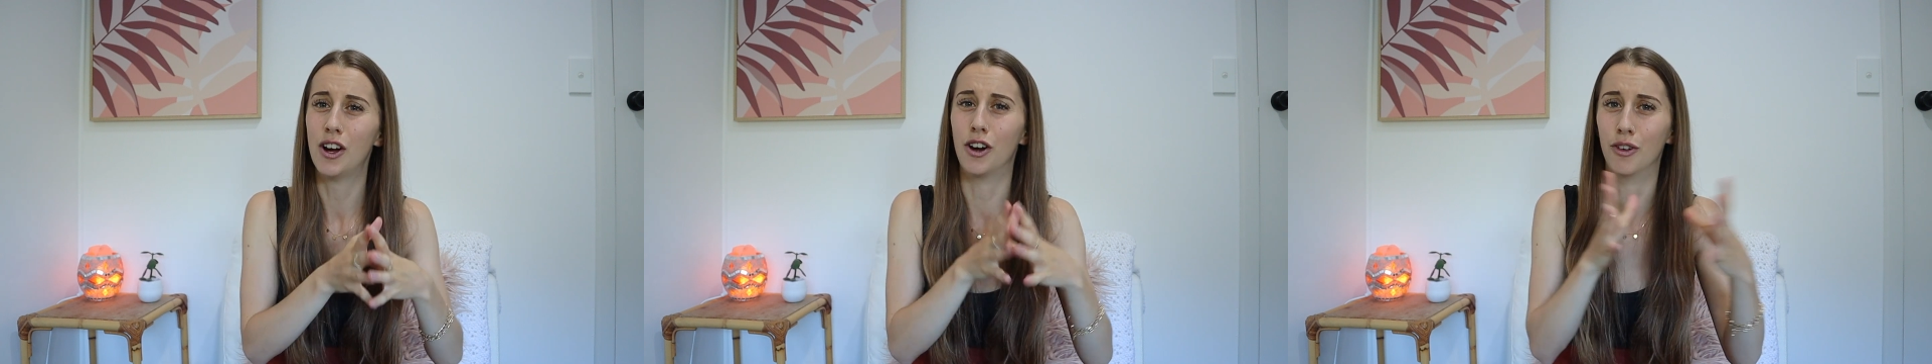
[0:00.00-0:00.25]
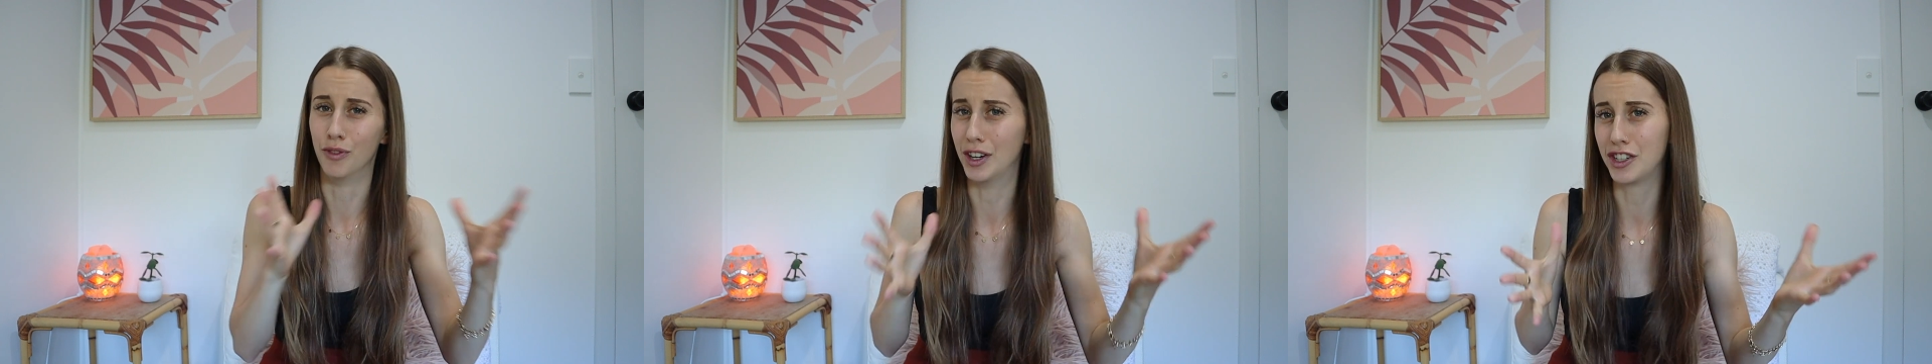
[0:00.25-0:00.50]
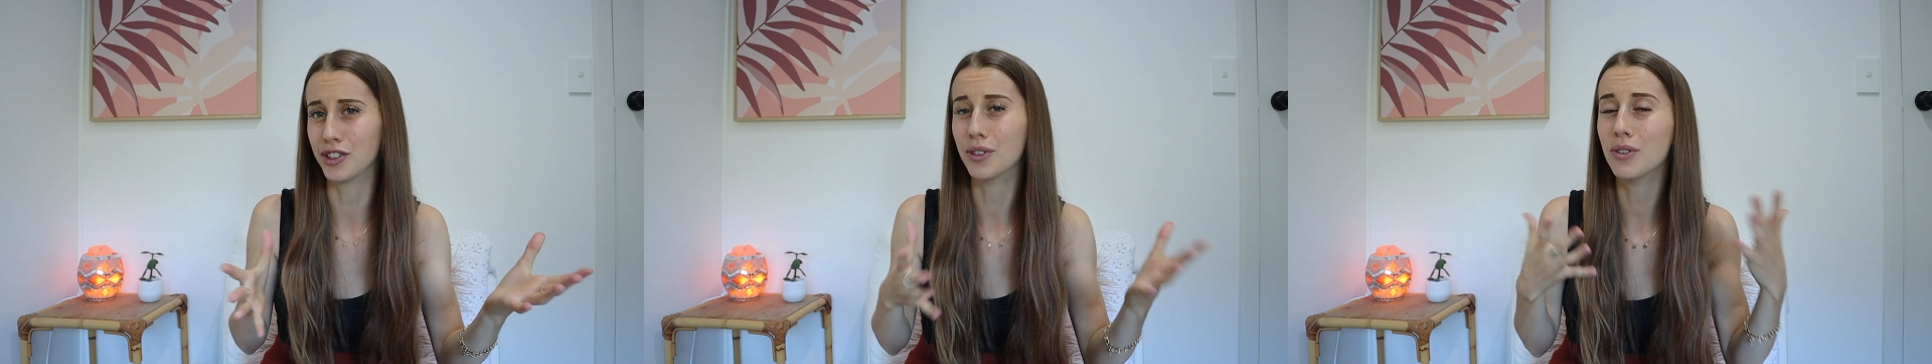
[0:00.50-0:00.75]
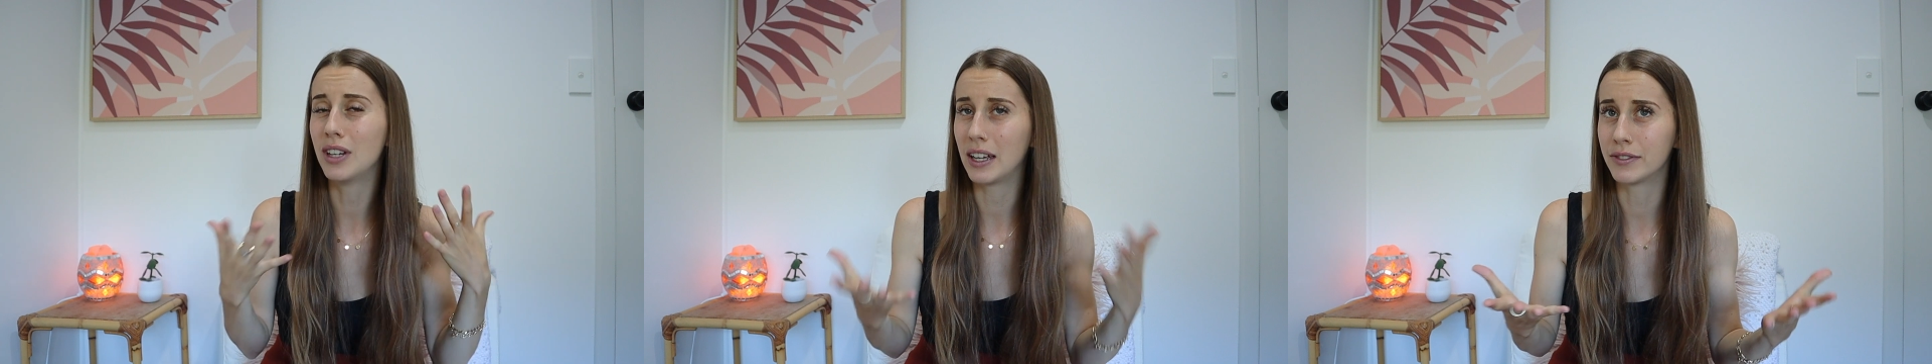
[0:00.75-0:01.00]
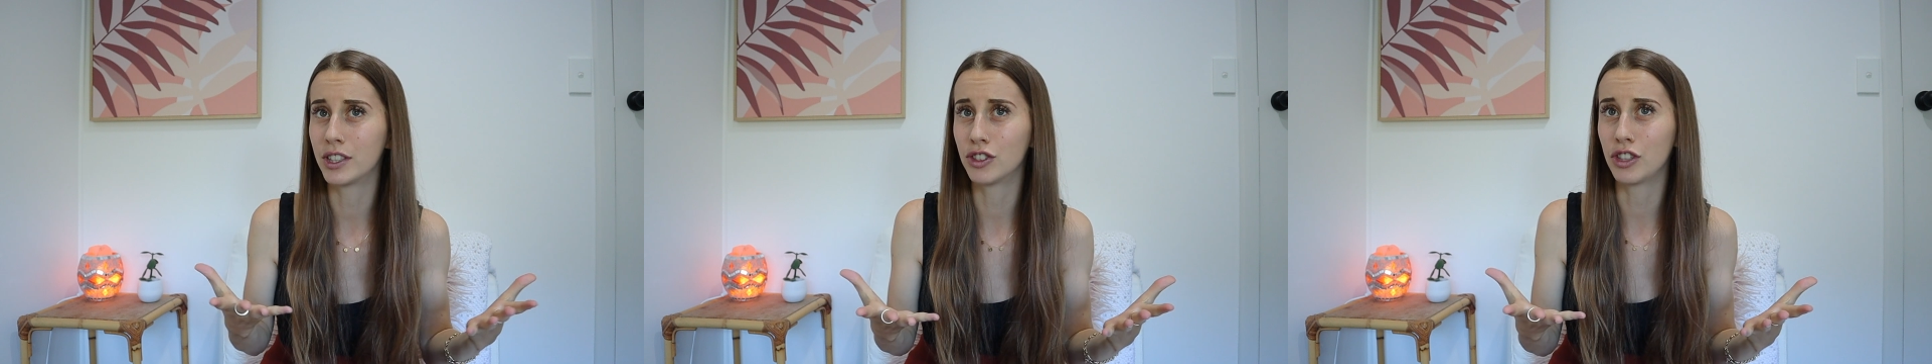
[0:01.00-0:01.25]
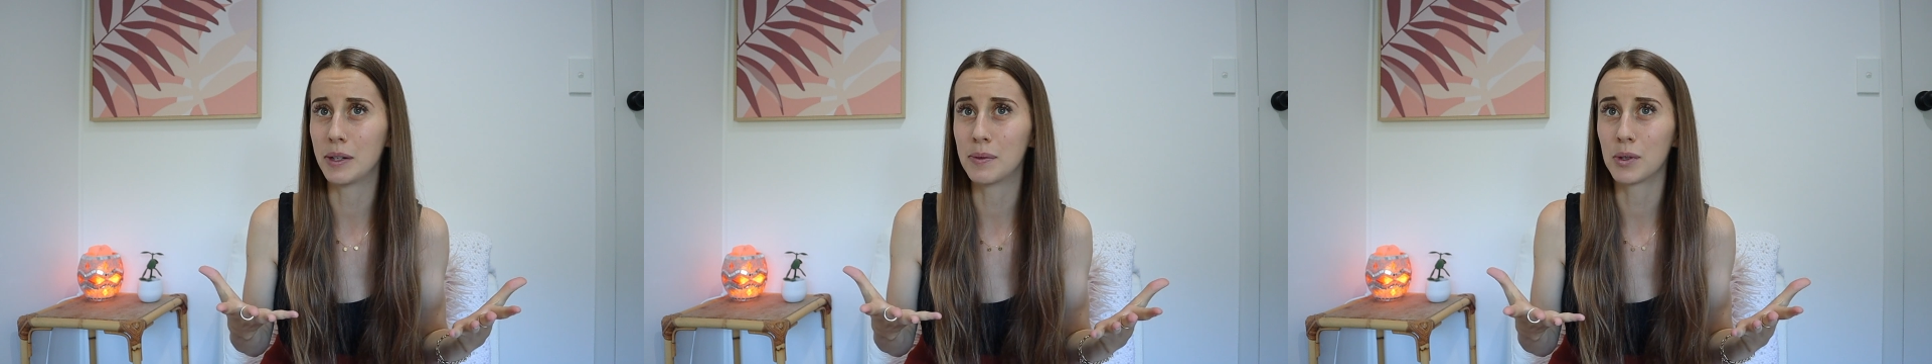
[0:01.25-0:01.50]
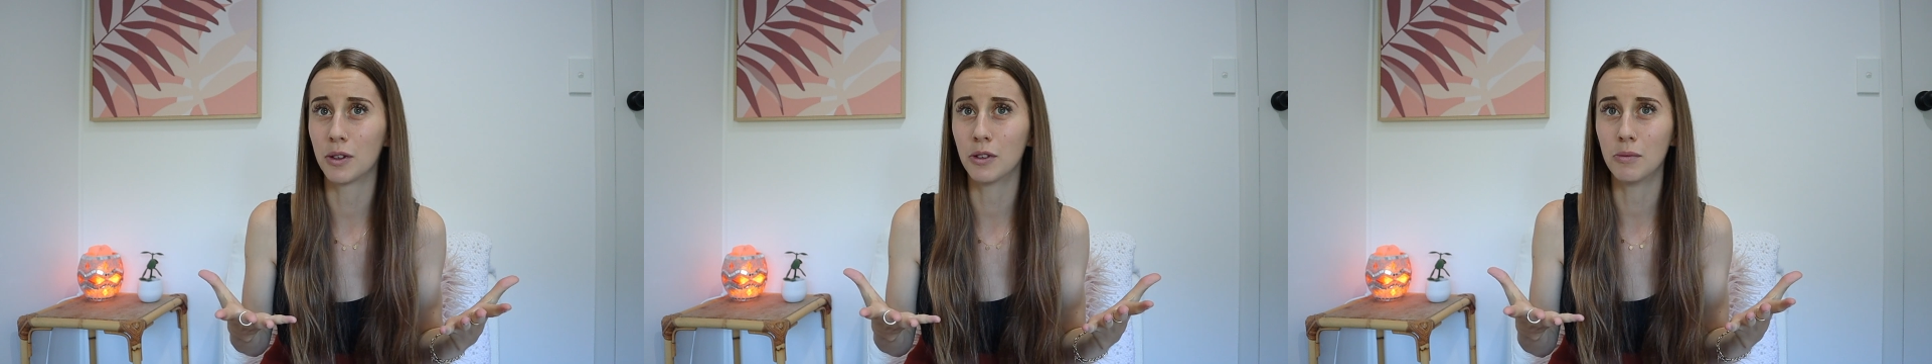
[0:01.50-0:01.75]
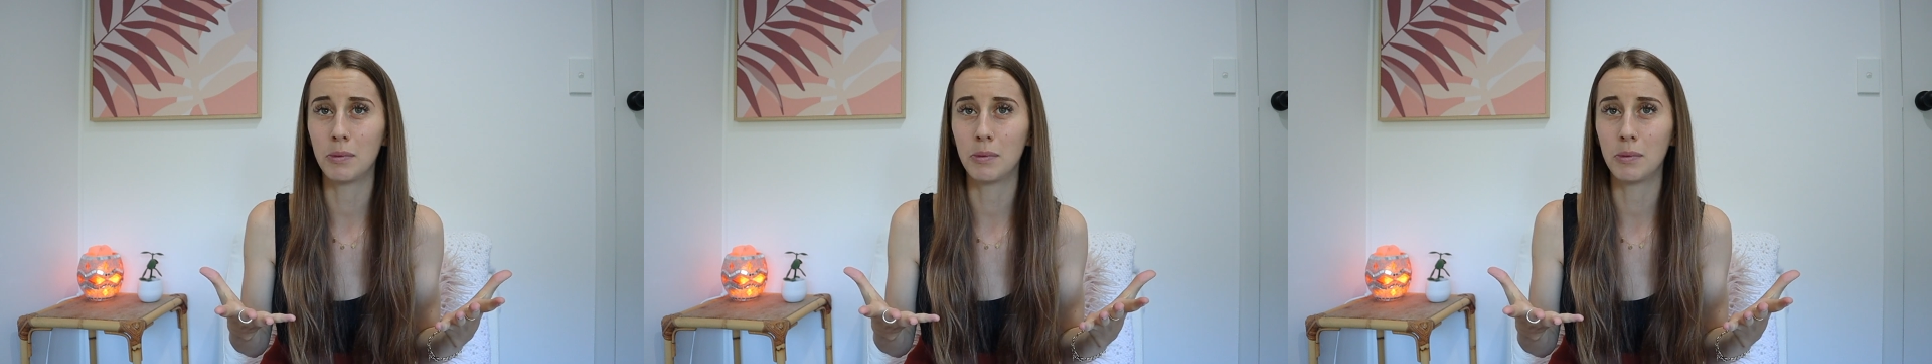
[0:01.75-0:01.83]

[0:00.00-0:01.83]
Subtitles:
original Love to Dream swaddle,